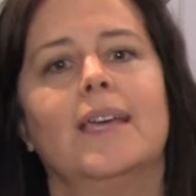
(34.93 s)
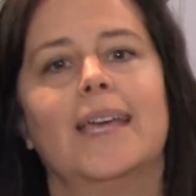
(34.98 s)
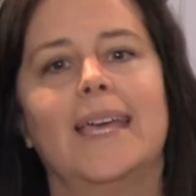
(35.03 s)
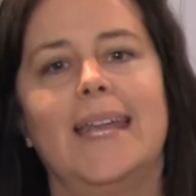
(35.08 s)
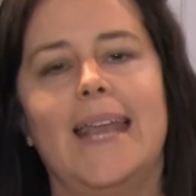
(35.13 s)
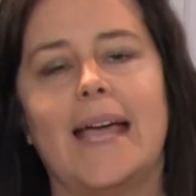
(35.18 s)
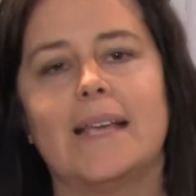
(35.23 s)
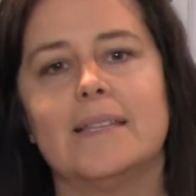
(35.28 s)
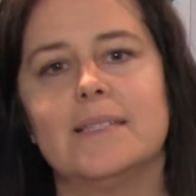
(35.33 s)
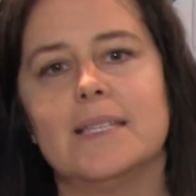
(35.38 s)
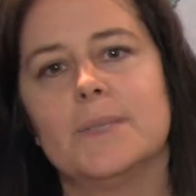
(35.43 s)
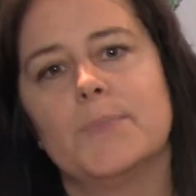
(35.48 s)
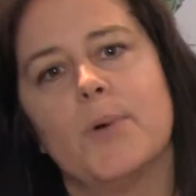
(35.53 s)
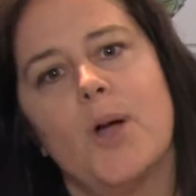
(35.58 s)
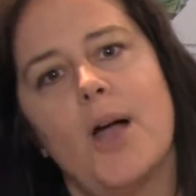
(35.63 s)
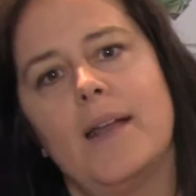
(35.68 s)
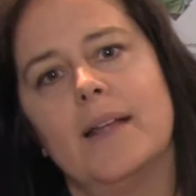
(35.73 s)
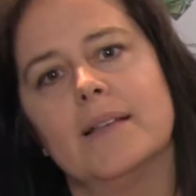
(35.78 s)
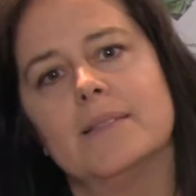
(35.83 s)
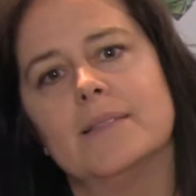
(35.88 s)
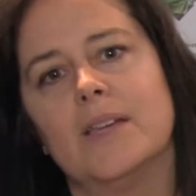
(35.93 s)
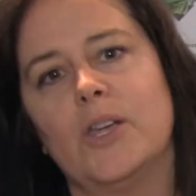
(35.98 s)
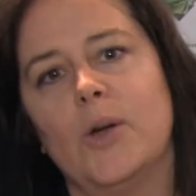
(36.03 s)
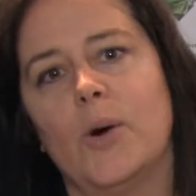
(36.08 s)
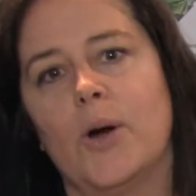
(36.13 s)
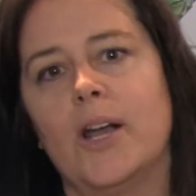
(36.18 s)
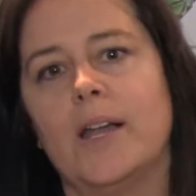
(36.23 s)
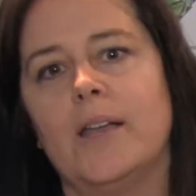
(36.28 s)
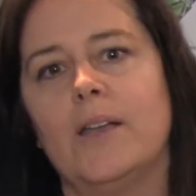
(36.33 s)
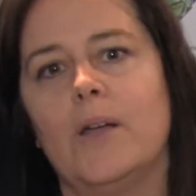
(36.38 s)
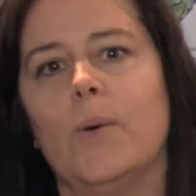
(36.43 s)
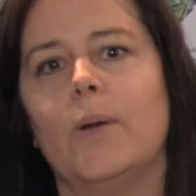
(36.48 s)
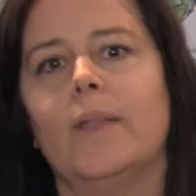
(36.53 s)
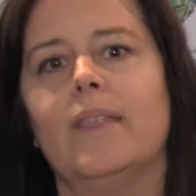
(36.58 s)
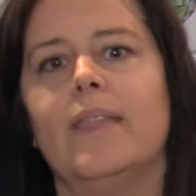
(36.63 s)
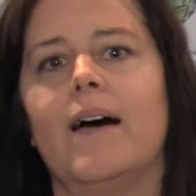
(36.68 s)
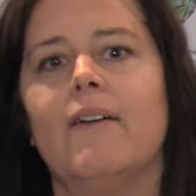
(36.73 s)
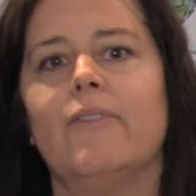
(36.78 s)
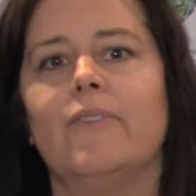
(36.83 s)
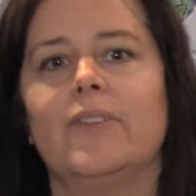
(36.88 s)
Connexus products that you already know
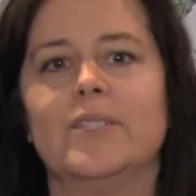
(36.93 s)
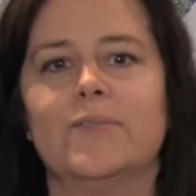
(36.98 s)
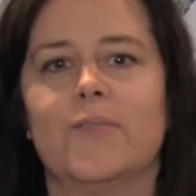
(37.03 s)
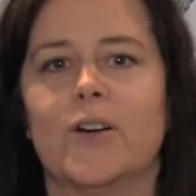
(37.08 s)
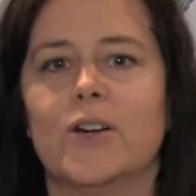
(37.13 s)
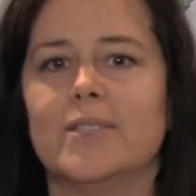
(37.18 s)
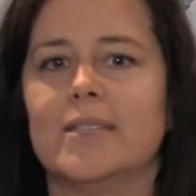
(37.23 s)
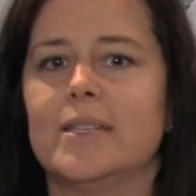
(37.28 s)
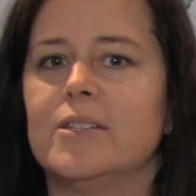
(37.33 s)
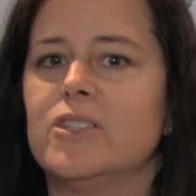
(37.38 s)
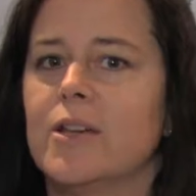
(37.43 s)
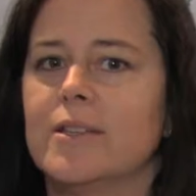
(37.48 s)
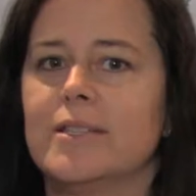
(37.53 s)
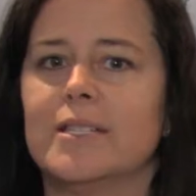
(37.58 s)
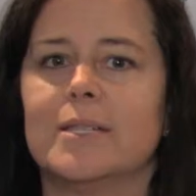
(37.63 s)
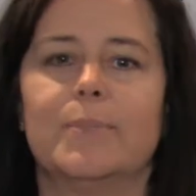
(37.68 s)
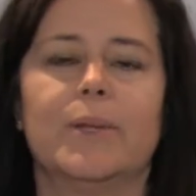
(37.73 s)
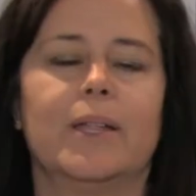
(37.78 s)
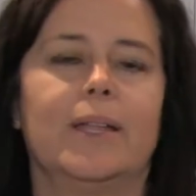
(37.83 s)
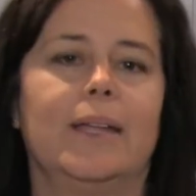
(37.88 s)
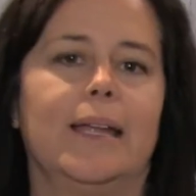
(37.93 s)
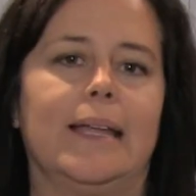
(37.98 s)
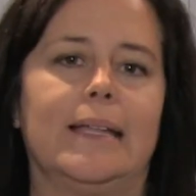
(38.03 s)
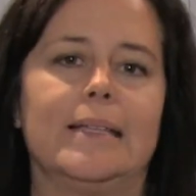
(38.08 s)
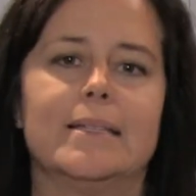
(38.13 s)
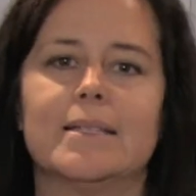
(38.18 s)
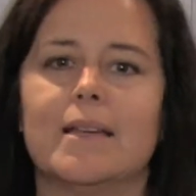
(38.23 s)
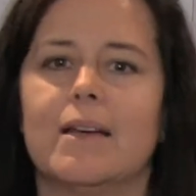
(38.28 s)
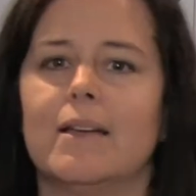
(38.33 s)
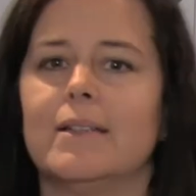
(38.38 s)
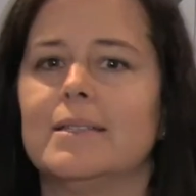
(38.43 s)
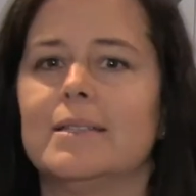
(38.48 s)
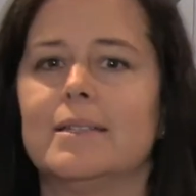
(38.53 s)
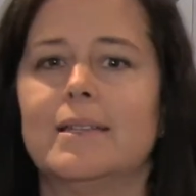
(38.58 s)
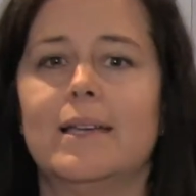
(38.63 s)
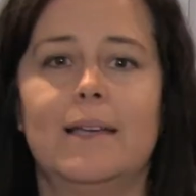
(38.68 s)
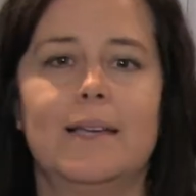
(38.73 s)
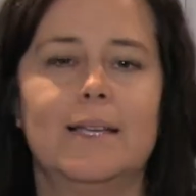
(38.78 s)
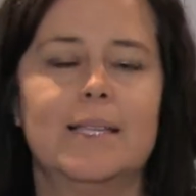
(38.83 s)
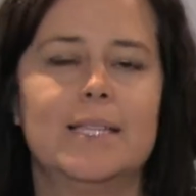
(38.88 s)
and love as far as the adjustability, install
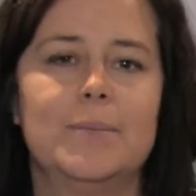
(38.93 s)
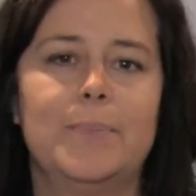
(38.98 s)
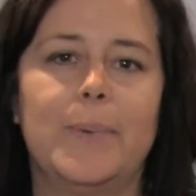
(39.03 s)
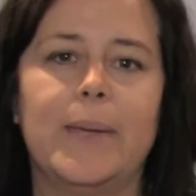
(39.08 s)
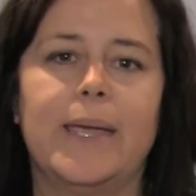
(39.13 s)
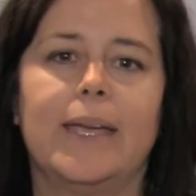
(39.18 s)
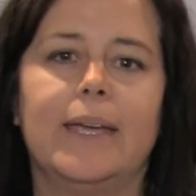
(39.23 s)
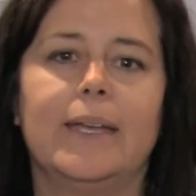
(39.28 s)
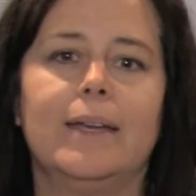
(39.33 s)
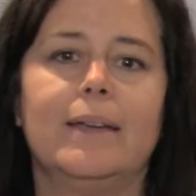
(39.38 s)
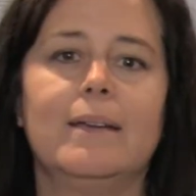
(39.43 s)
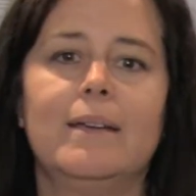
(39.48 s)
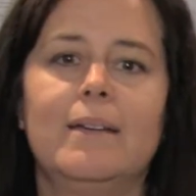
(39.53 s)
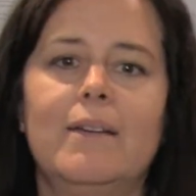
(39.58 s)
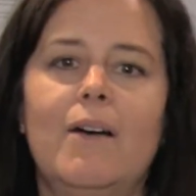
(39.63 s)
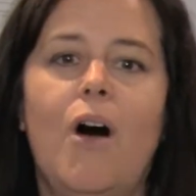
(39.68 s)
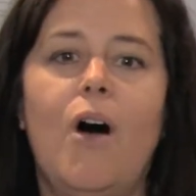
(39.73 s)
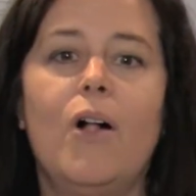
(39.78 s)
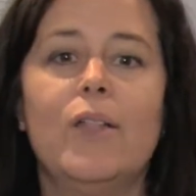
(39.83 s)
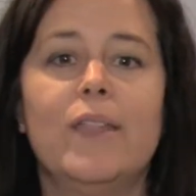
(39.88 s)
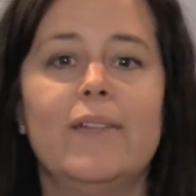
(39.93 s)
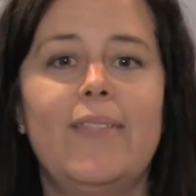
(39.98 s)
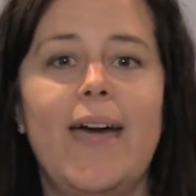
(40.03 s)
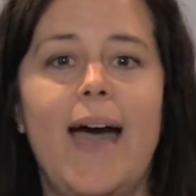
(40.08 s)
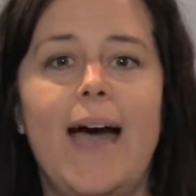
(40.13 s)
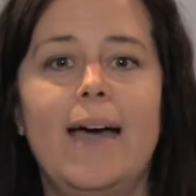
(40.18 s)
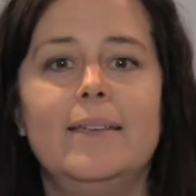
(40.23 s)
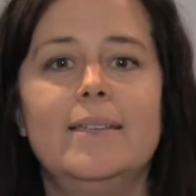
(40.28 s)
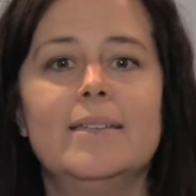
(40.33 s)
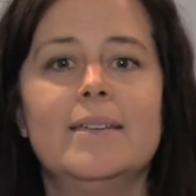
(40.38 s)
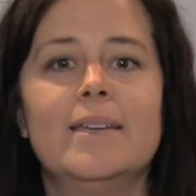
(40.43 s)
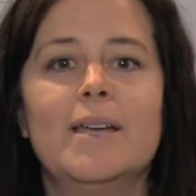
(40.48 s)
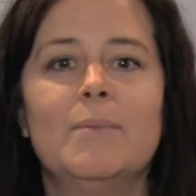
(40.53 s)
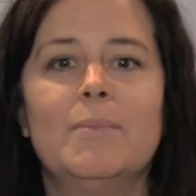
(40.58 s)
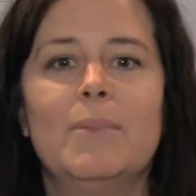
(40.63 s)
speed, all of that.